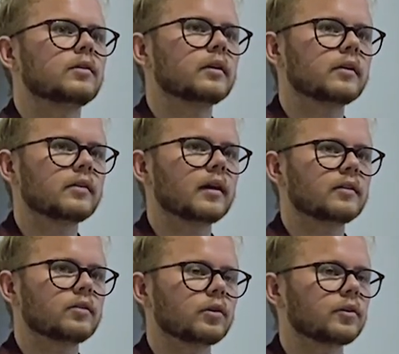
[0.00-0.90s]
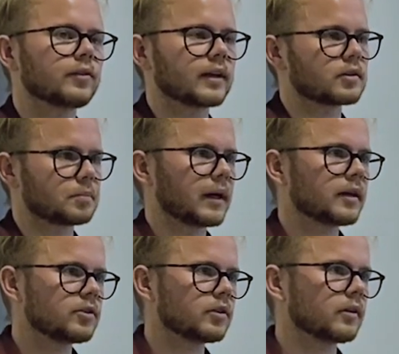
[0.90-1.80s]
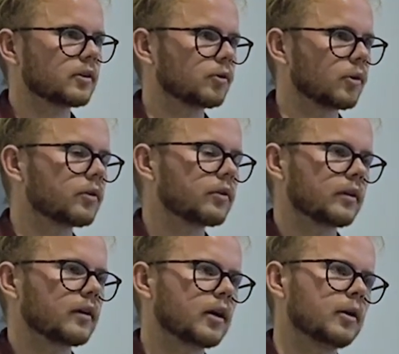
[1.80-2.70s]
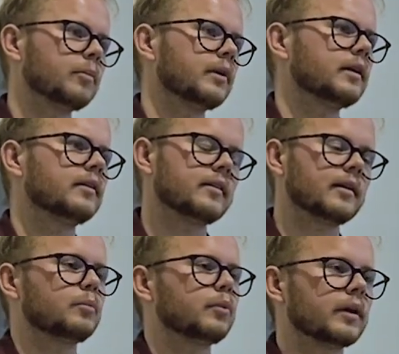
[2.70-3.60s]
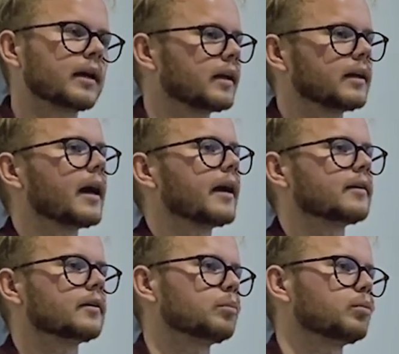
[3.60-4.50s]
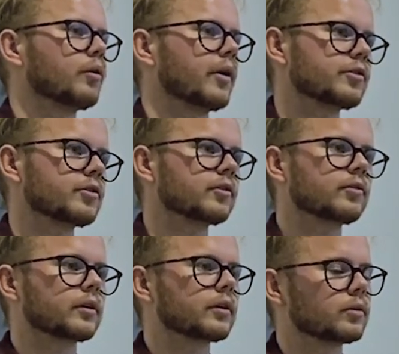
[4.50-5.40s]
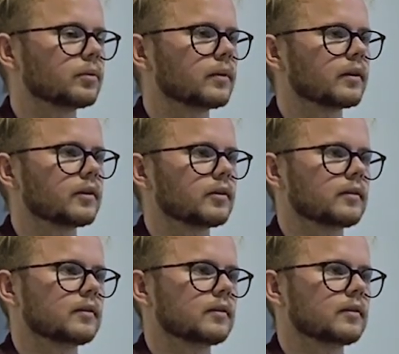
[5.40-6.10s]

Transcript: Does that sort of expansion, the growth of the company, does that bring any added pressure for you with it?